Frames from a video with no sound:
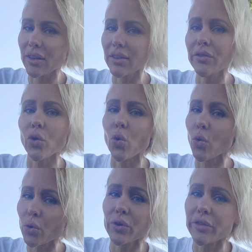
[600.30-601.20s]
They live
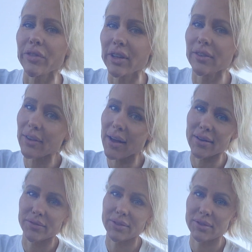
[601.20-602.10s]
horrific
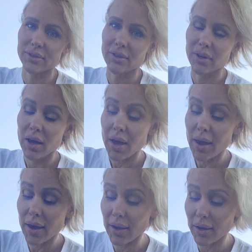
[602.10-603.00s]
lives.
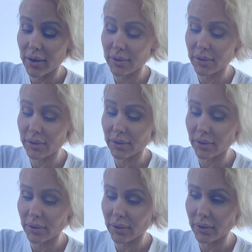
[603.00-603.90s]
And
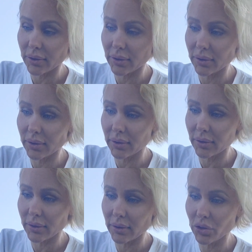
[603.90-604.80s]

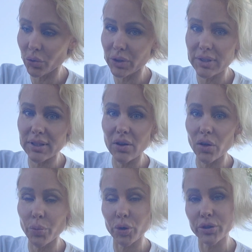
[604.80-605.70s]
you can sell
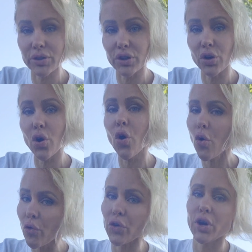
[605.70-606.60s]
a person
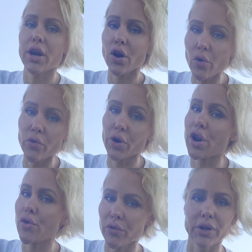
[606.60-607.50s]
over and over
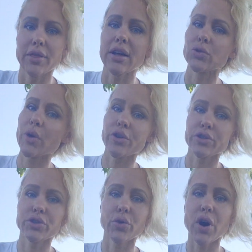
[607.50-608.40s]
and over again. That's why they're
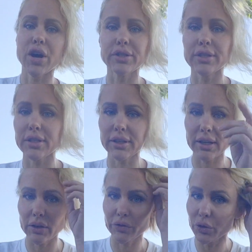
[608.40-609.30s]
so hunted.
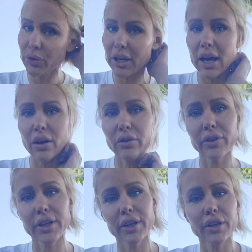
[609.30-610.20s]
Like, if you get out of
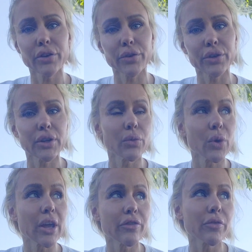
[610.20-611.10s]
it or you get
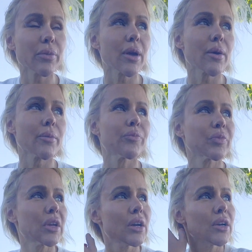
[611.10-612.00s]
away from them,
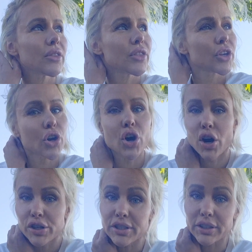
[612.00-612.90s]
they are
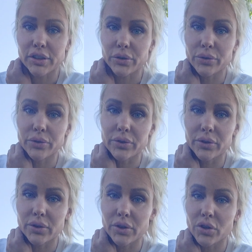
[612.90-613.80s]
hunting you
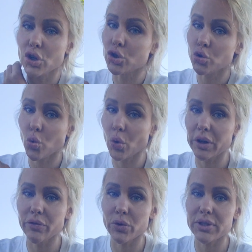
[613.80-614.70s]

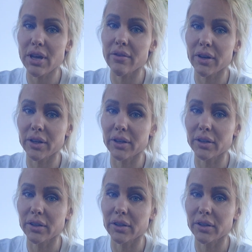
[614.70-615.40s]
24/7,